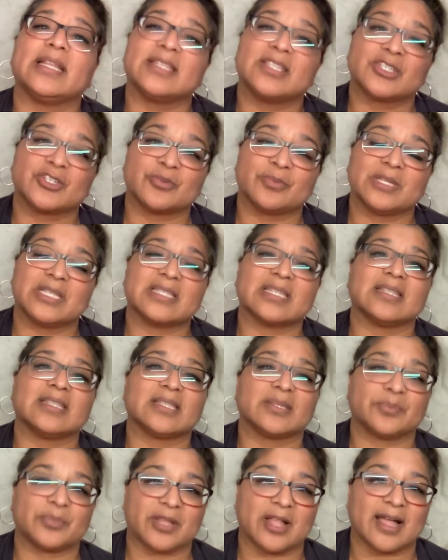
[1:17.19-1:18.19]
instruments and
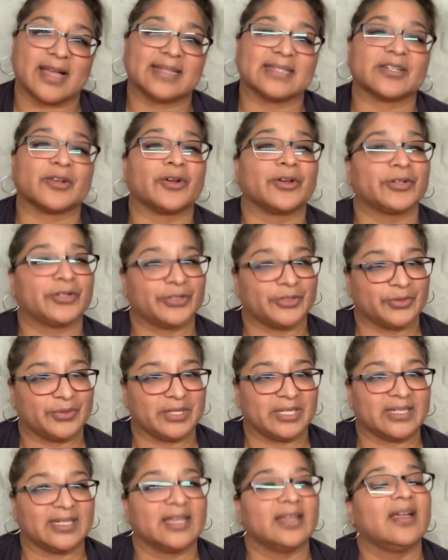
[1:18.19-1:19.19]
supplies are
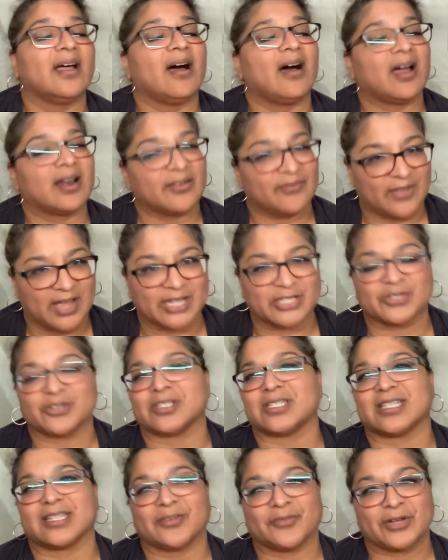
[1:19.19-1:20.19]
included on a vaginal
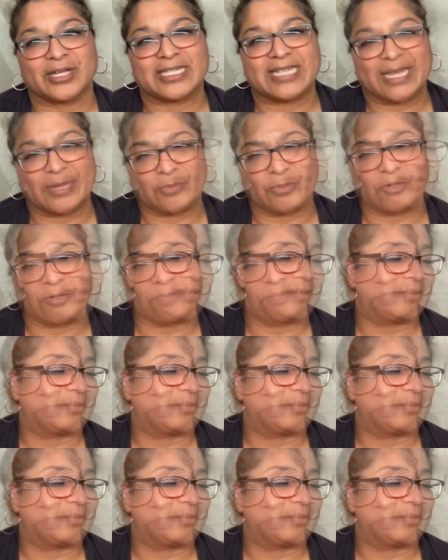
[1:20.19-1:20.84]
delivery table.